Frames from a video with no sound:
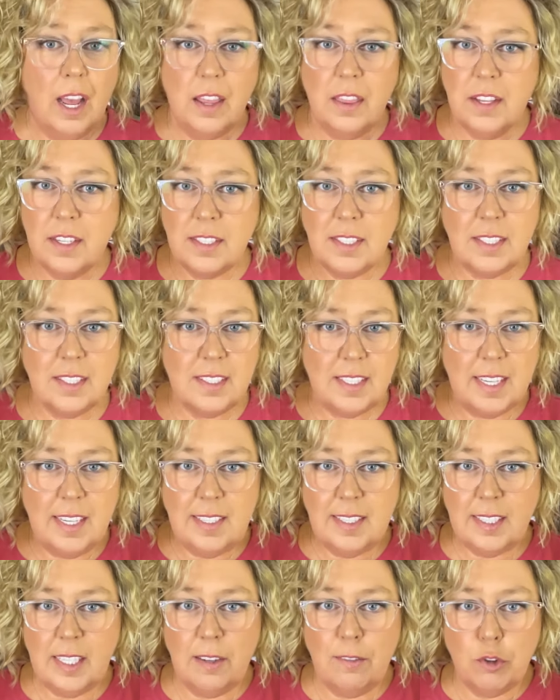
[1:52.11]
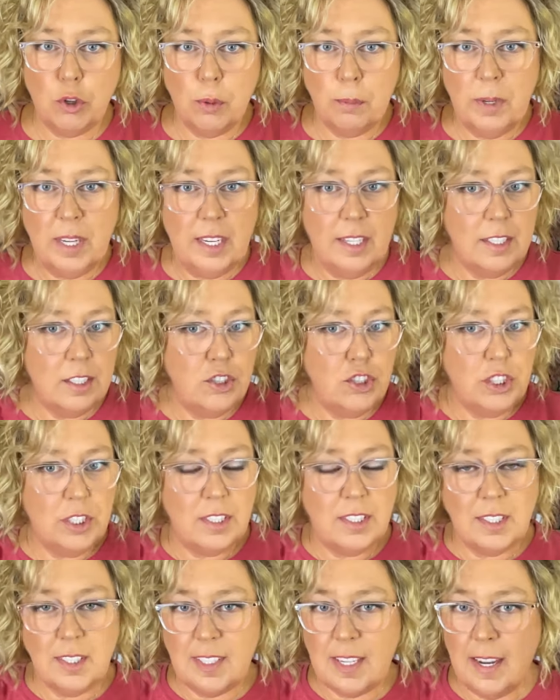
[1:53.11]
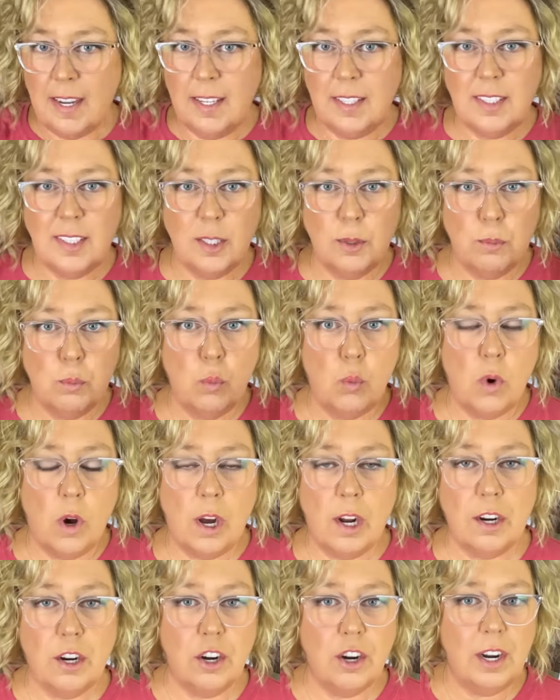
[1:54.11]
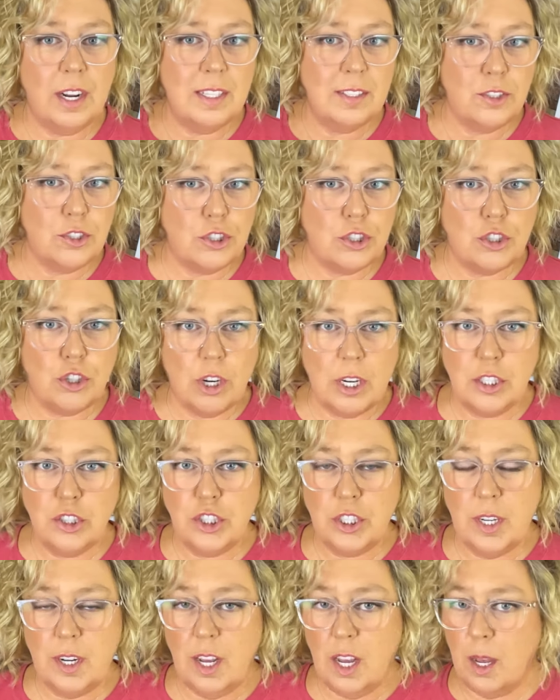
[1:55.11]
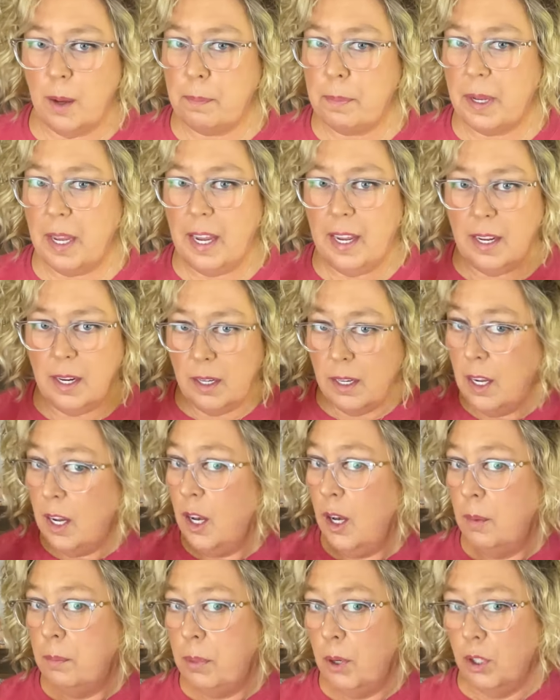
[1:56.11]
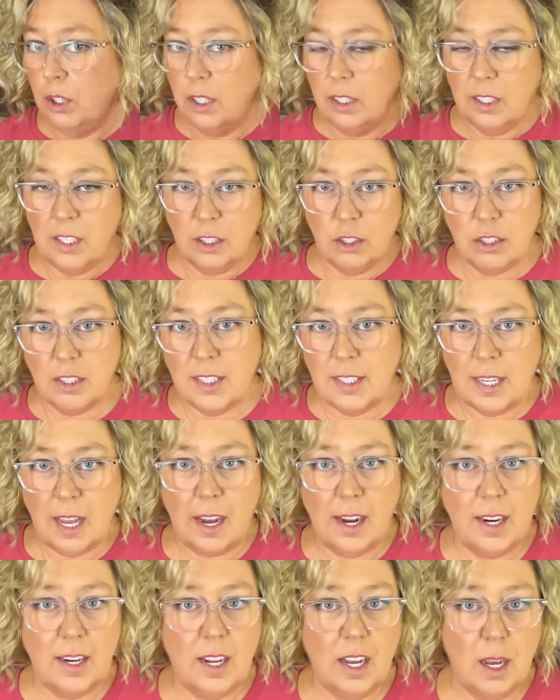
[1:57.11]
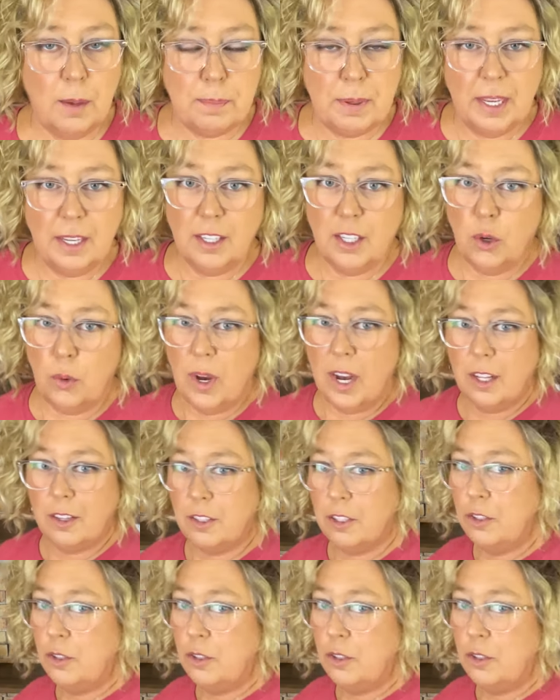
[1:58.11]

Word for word: This is easy for me to just take some water and scrunch it up and pull a little side up and go out the